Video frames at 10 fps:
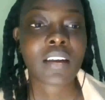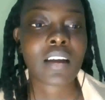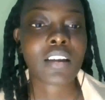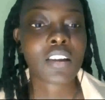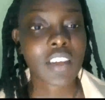
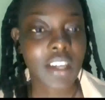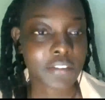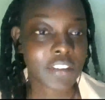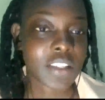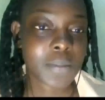Unlocking
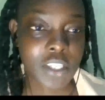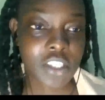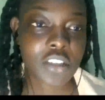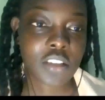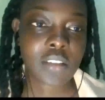Africa's
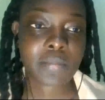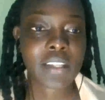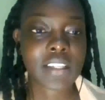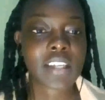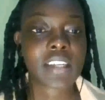Potential,
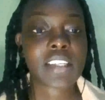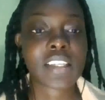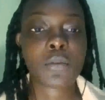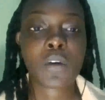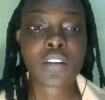Building an
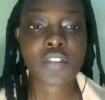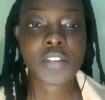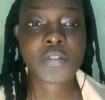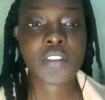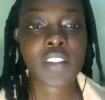Ideal
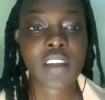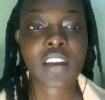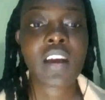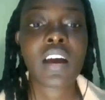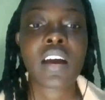Workforce for the
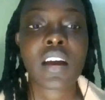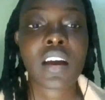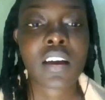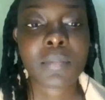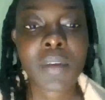
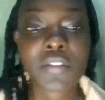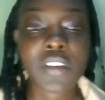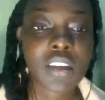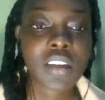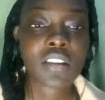um,
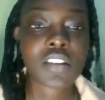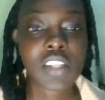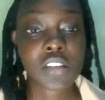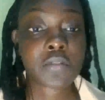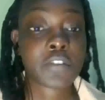Africa
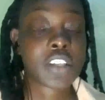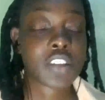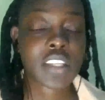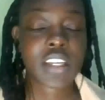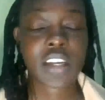Continental Free
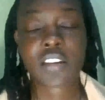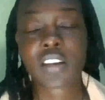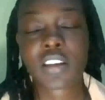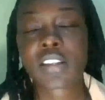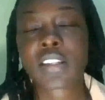Trade Area
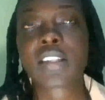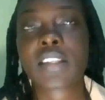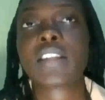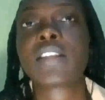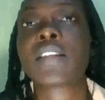
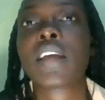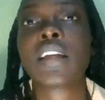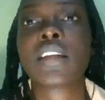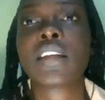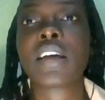Success.
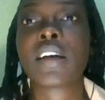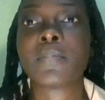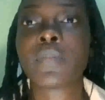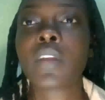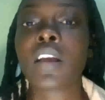And
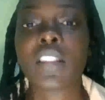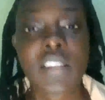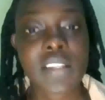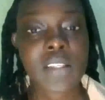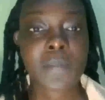um,
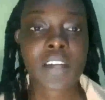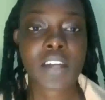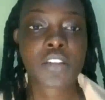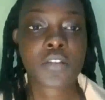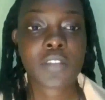this is part
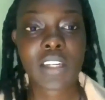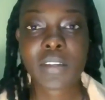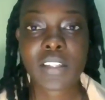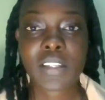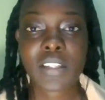of the
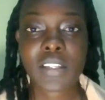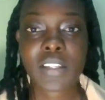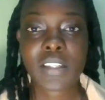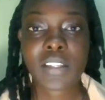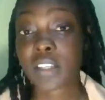Liberty Sparks
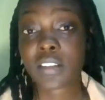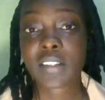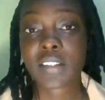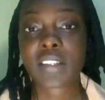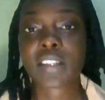webinar
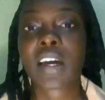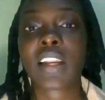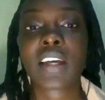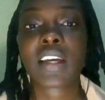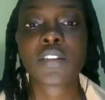series that
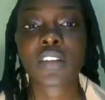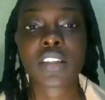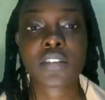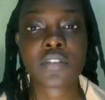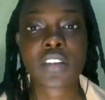highlights on the
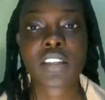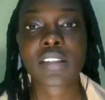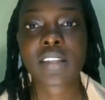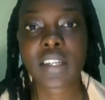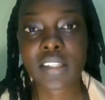different
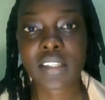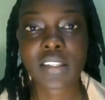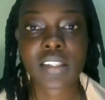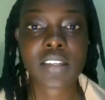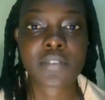sectors
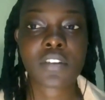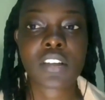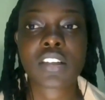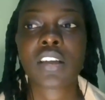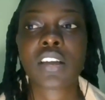and
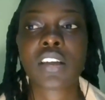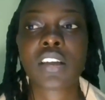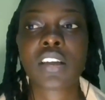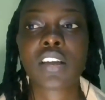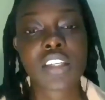different
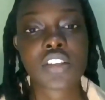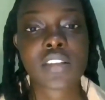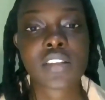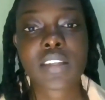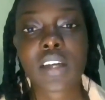
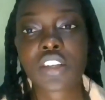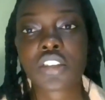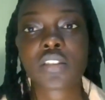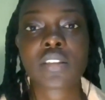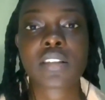conversations,
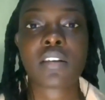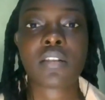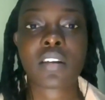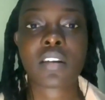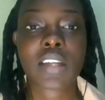discussions
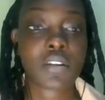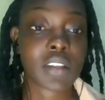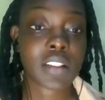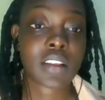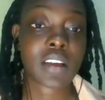
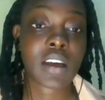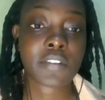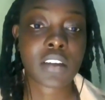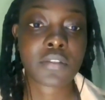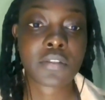surrounding the
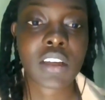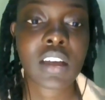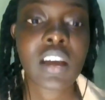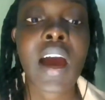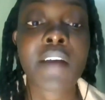Africa, free,
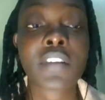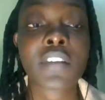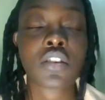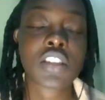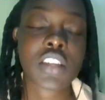Africa
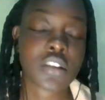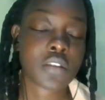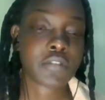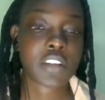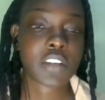Continental
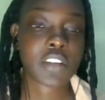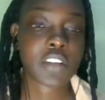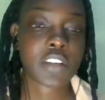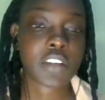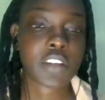Free
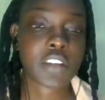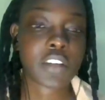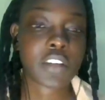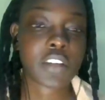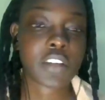Trade
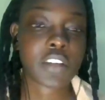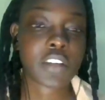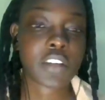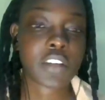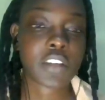Area.
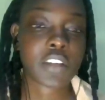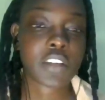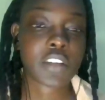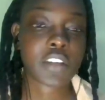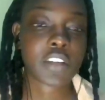
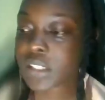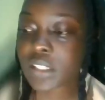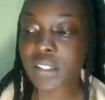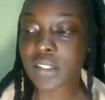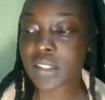And
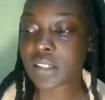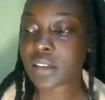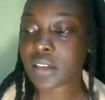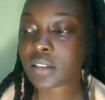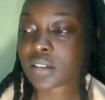um, this
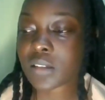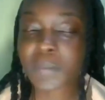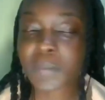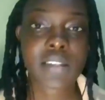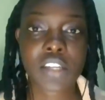is
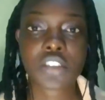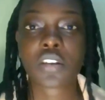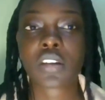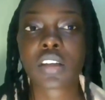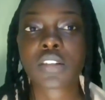
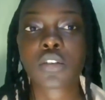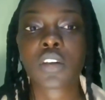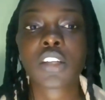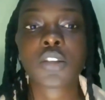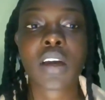specifically
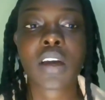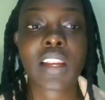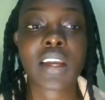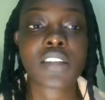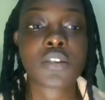this session
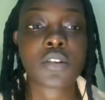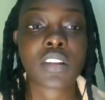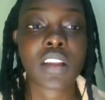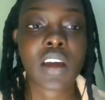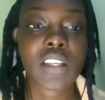is going to
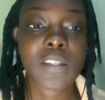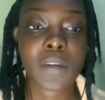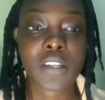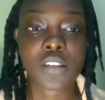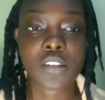highlight on the
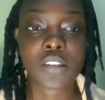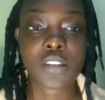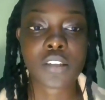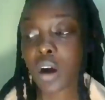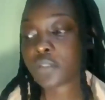aspect
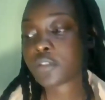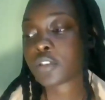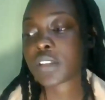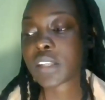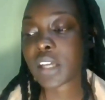of
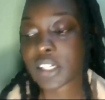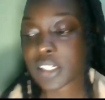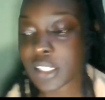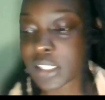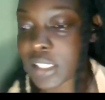workforce.
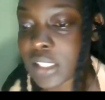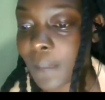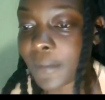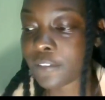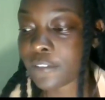And this is
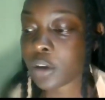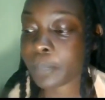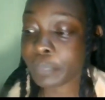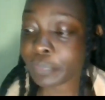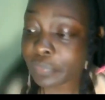stemming from